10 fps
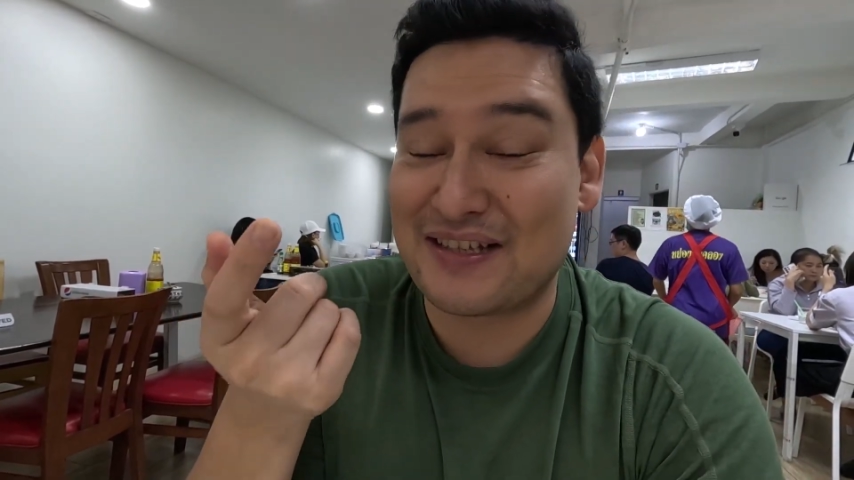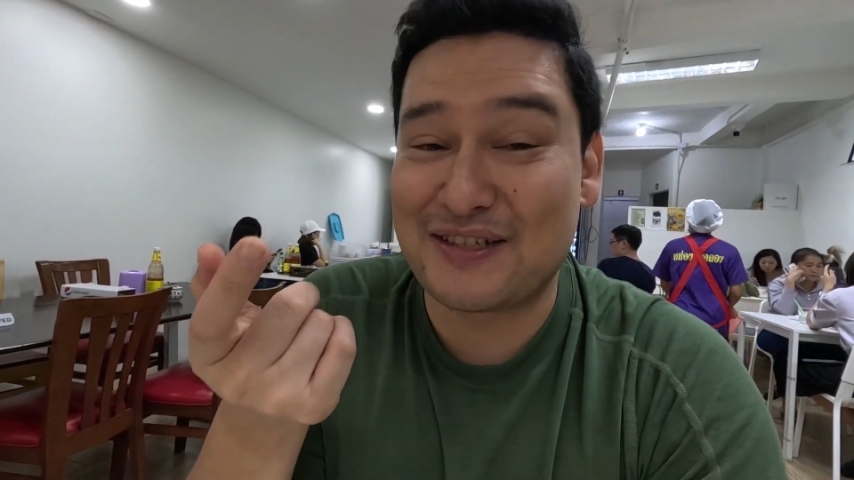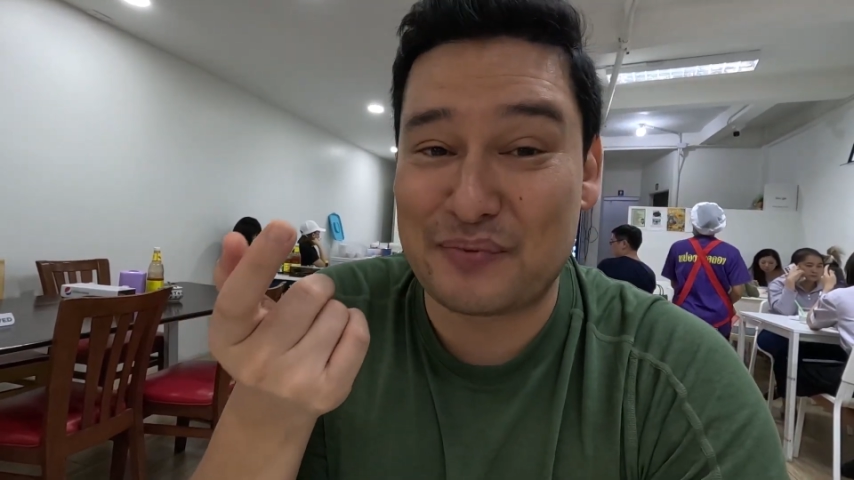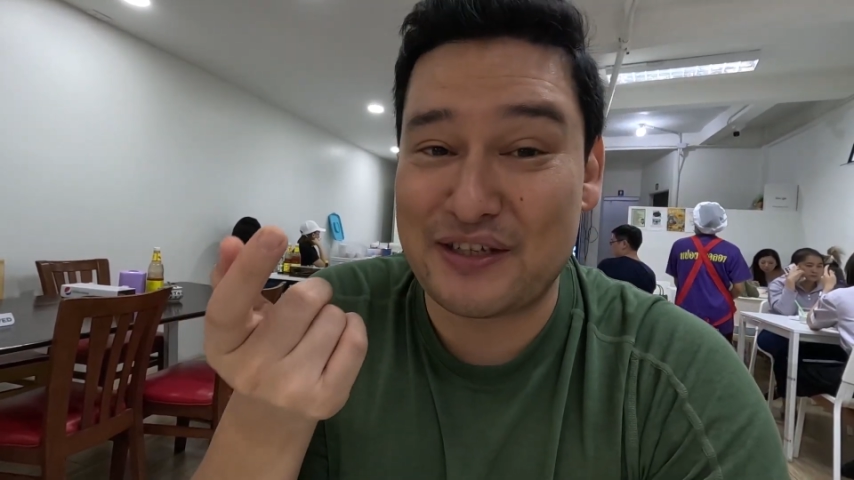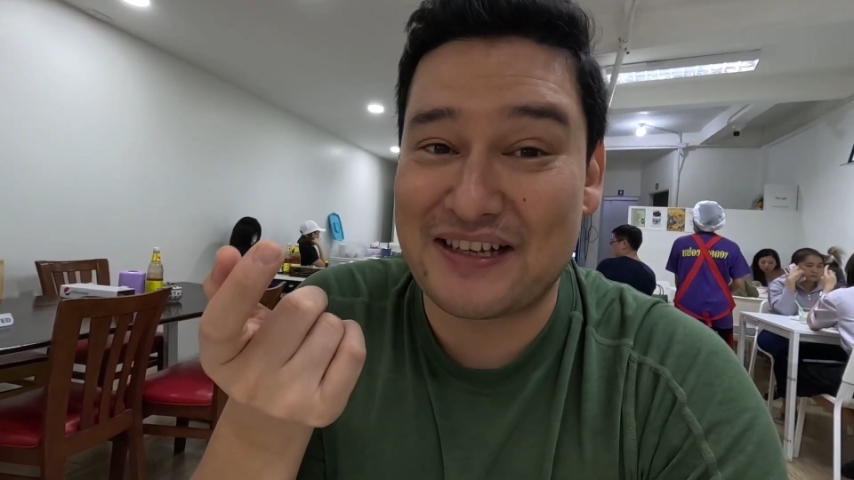
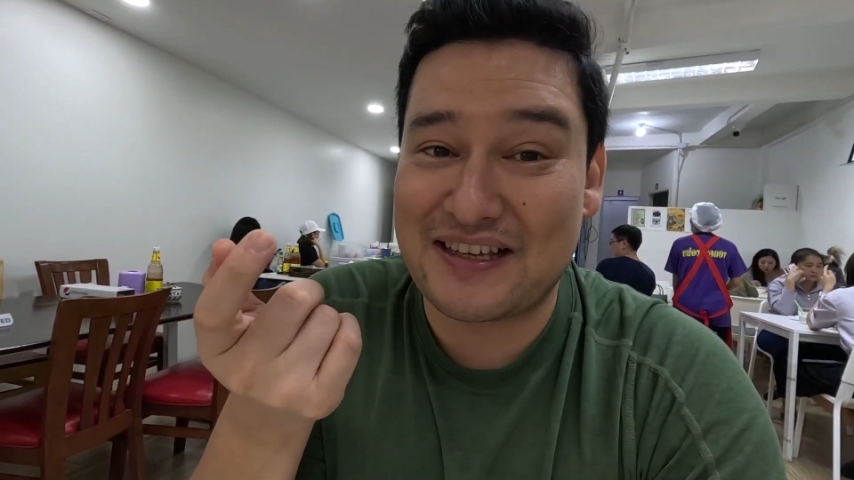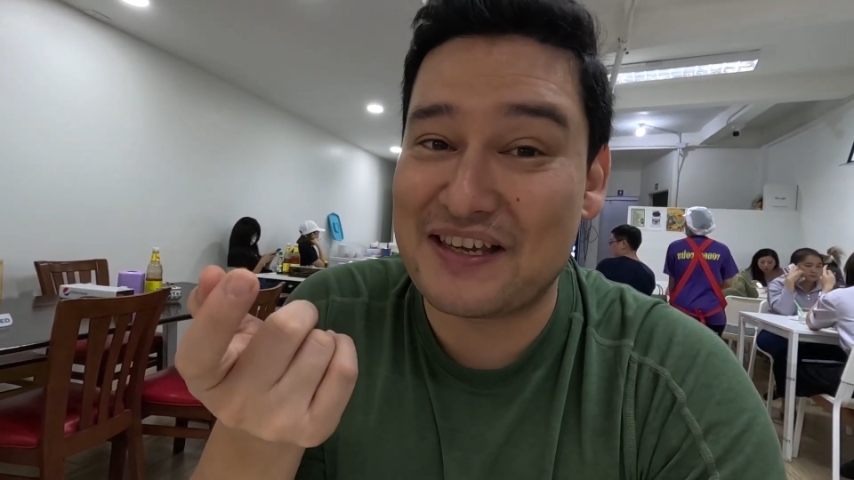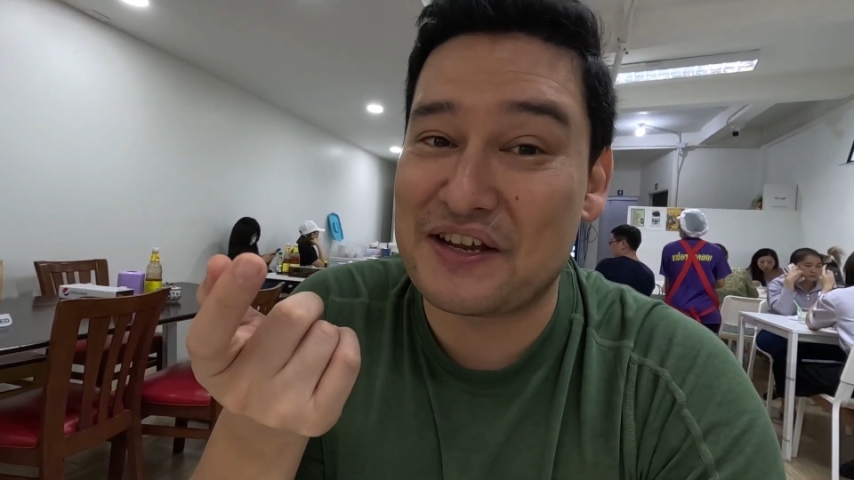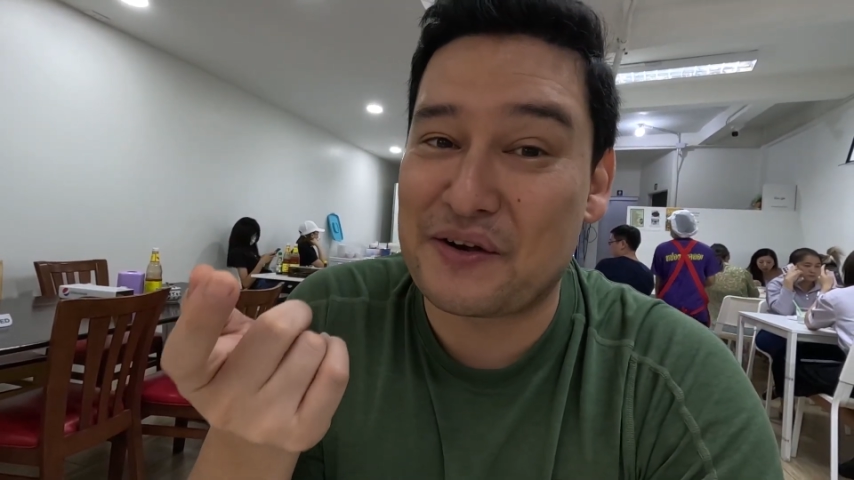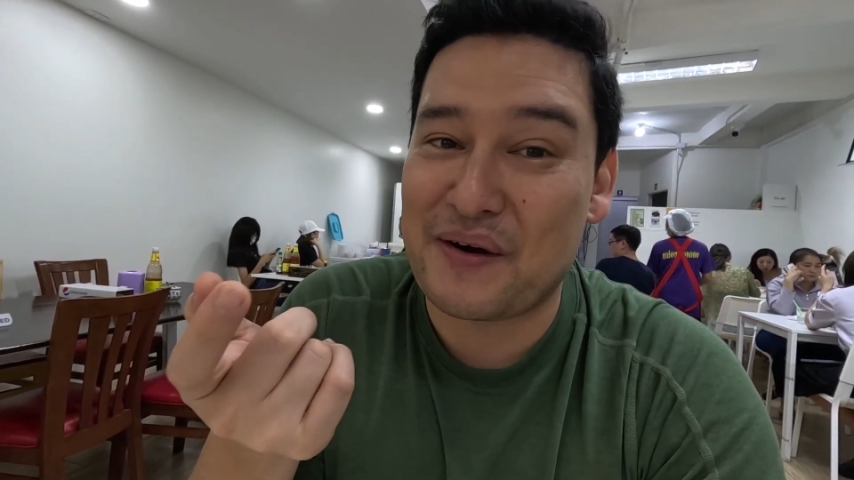split a
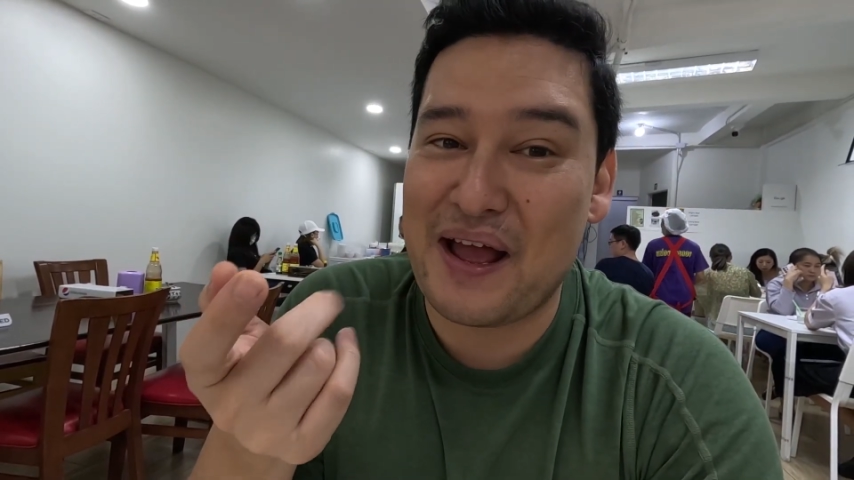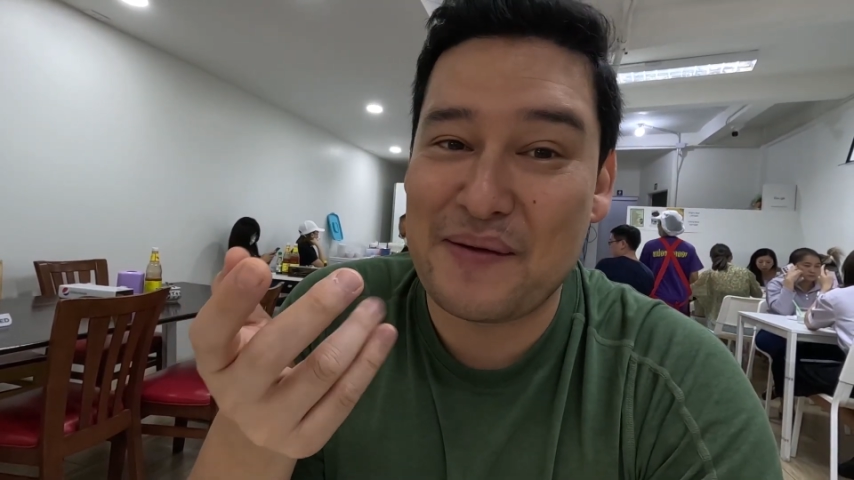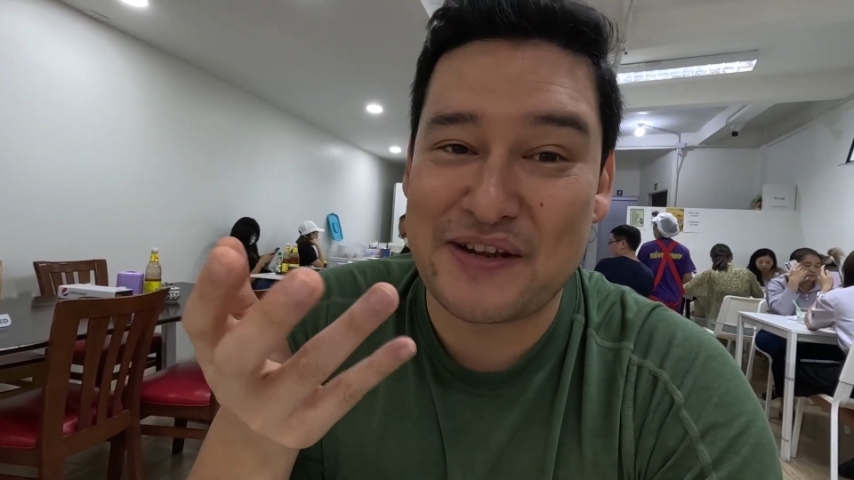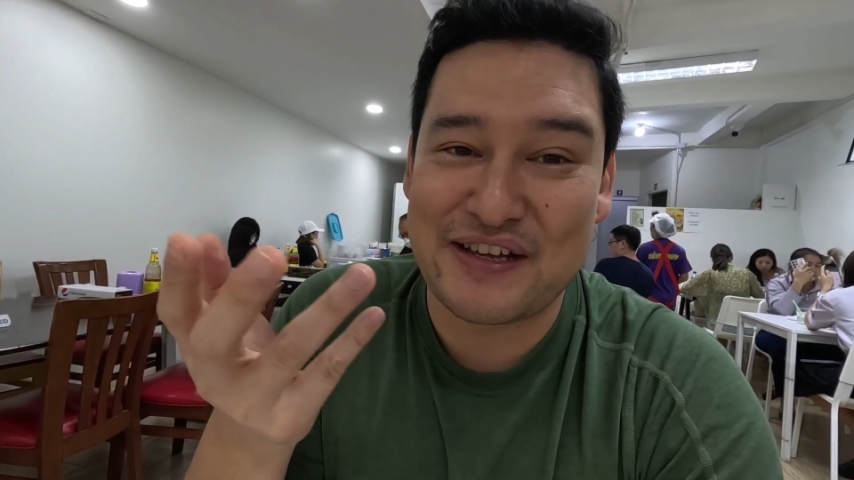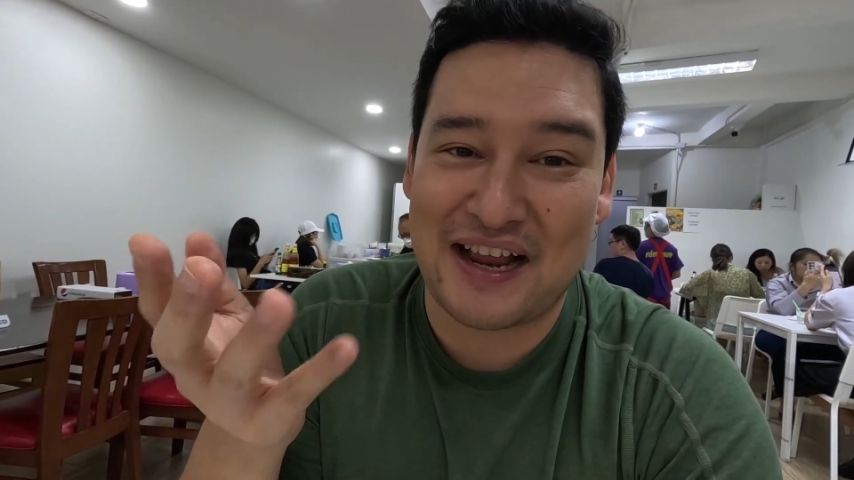king
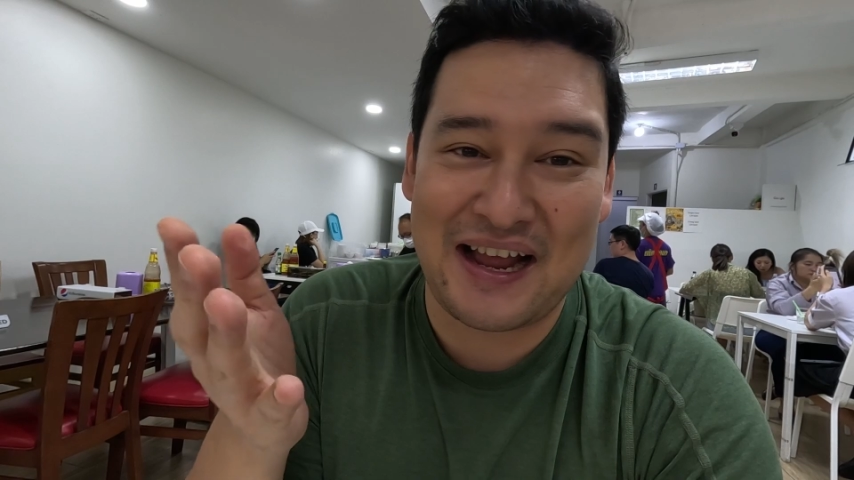crab in